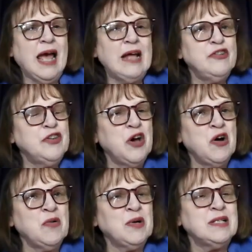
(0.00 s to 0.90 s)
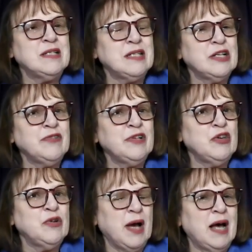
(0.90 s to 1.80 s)
And
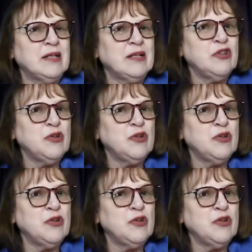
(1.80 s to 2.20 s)
considering you had